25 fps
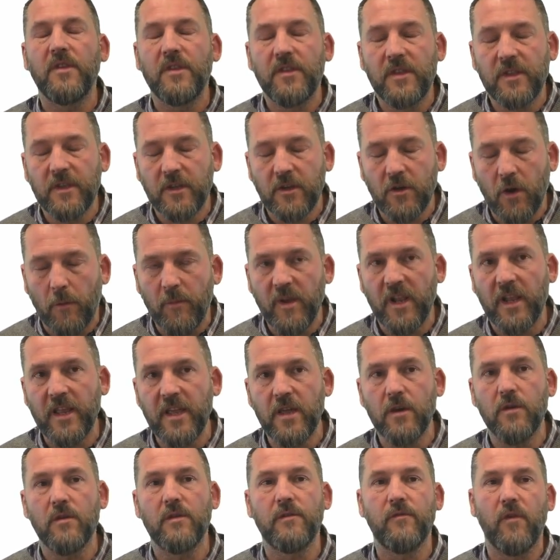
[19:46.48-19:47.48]
commonly
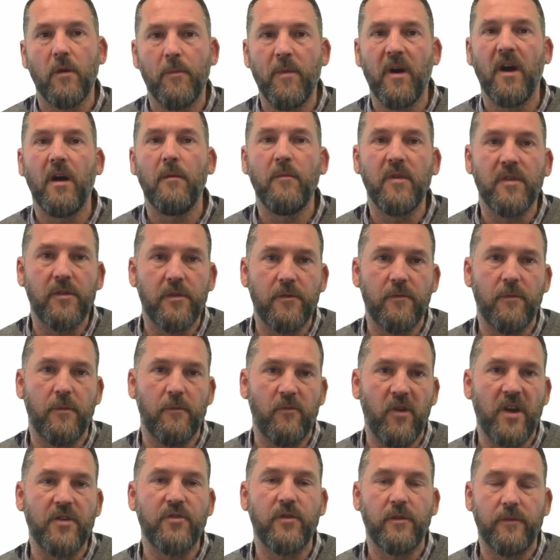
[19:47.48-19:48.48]
used for apartments,
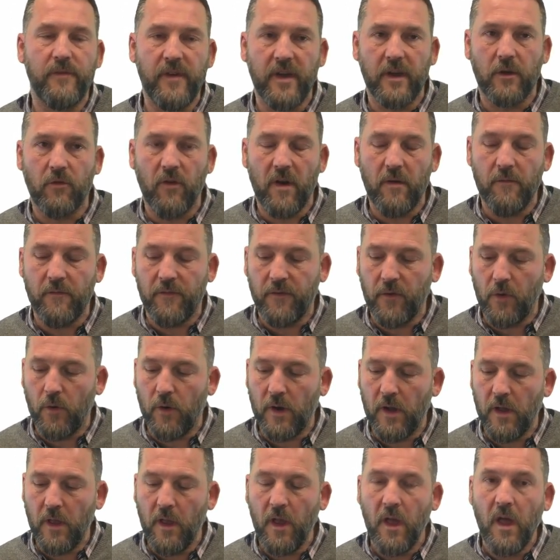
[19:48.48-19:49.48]
retrofit ground
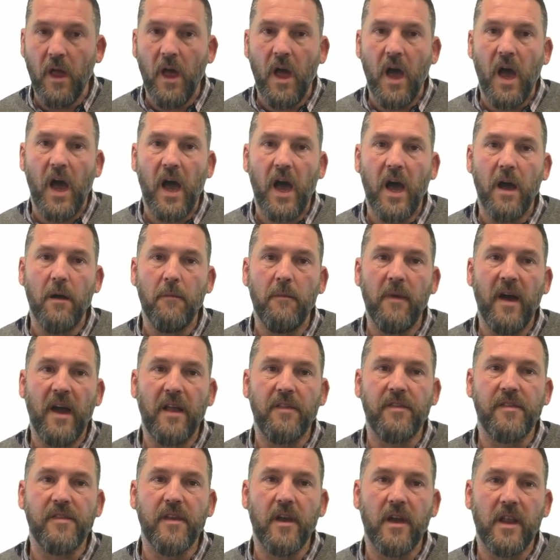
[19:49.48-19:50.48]
floor,
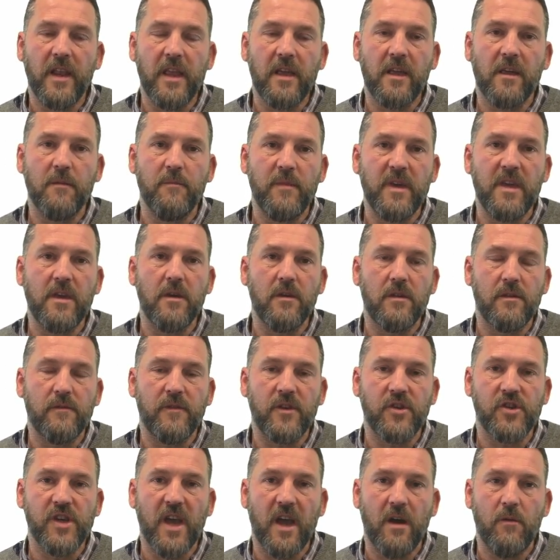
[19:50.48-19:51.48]
and certainly can be used for
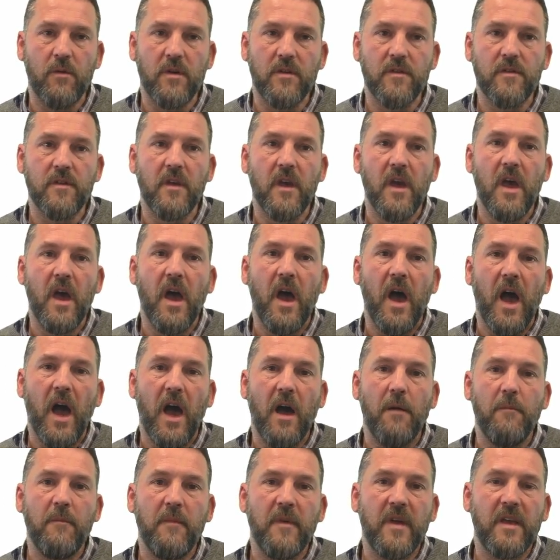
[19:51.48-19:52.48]
showers.
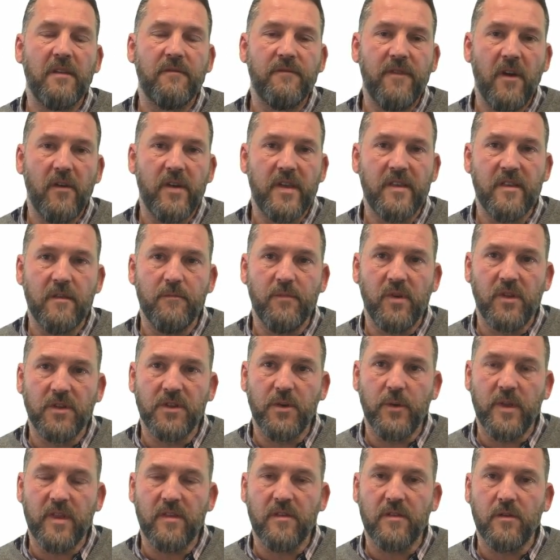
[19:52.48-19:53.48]
Very simple
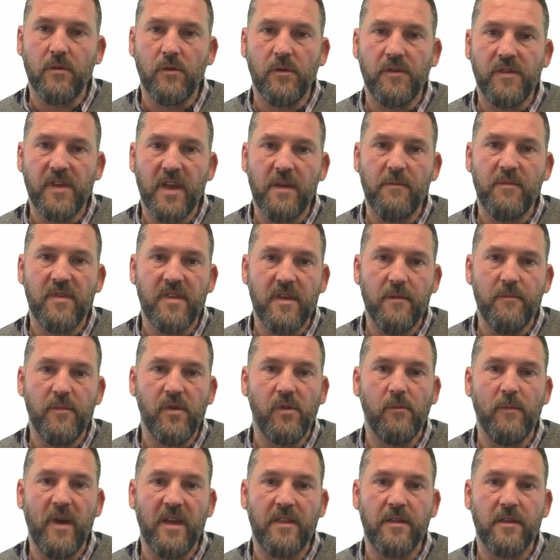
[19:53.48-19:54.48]
to install, same
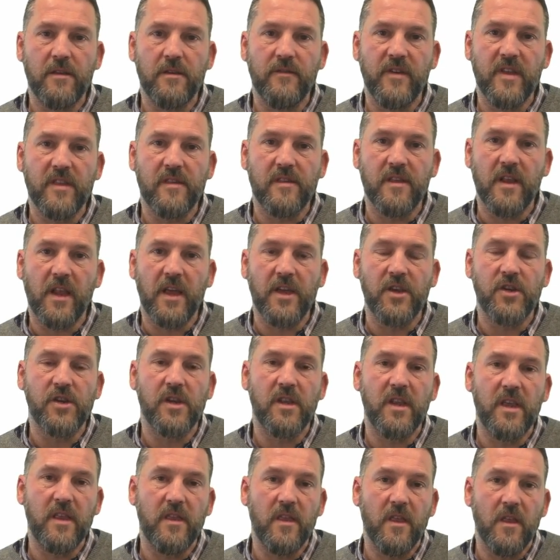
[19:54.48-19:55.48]
simple method of
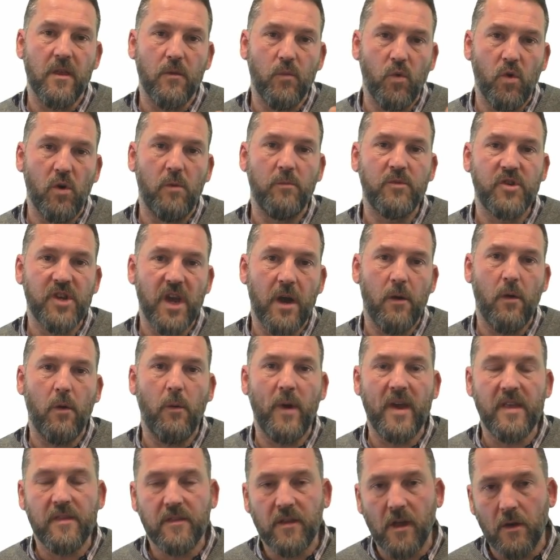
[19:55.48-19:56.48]
installation in that the warm shower
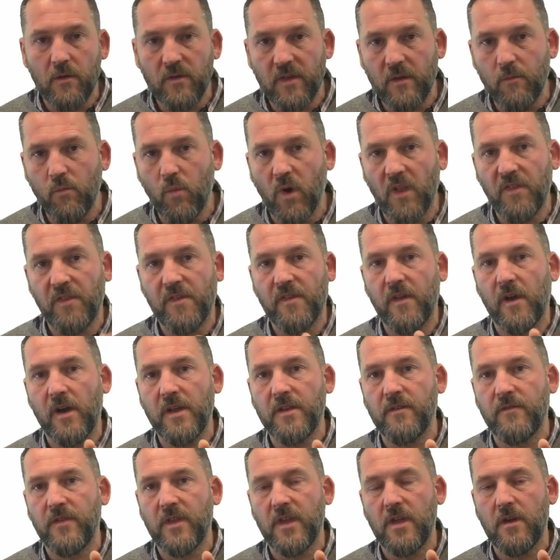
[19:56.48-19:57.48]
waste goes in one side
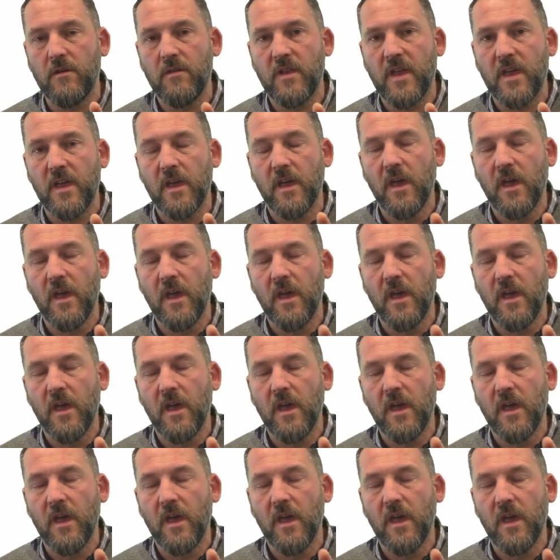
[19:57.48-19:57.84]
of the unit.